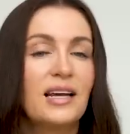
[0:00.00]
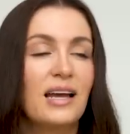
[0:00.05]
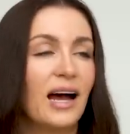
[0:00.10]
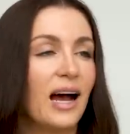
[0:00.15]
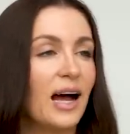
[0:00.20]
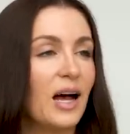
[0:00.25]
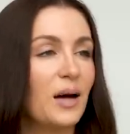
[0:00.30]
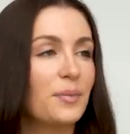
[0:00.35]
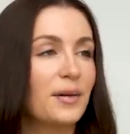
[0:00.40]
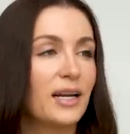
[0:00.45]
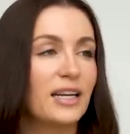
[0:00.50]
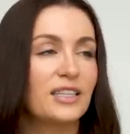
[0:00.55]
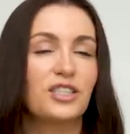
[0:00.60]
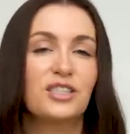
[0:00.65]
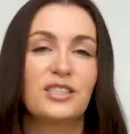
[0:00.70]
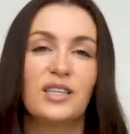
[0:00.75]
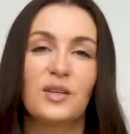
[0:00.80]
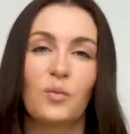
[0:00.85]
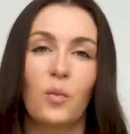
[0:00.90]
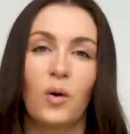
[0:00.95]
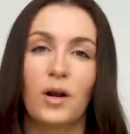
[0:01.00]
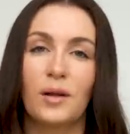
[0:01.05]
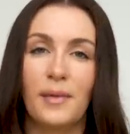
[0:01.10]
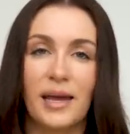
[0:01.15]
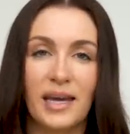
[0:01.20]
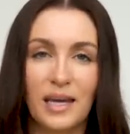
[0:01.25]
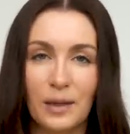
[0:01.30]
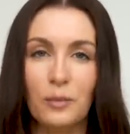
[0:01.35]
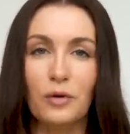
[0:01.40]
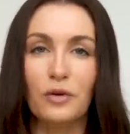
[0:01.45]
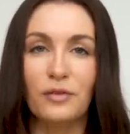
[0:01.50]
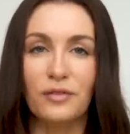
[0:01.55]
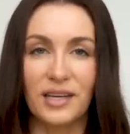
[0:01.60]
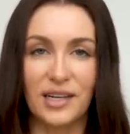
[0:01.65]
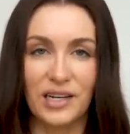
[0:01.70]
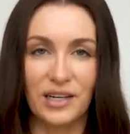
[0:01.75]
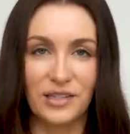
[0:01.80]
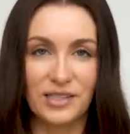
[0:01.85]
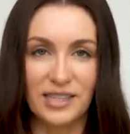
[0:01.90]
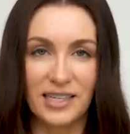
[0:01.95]
but I just didn't want to make a movie
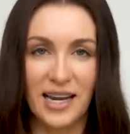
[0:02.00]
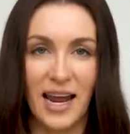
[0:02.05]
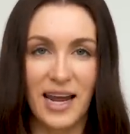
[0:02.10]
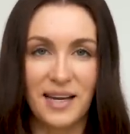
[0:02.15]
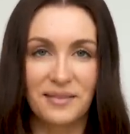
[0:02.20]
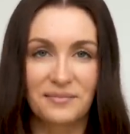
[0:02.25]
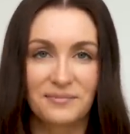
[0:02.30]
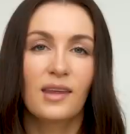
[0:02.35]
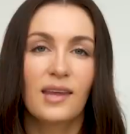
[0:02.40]
here today.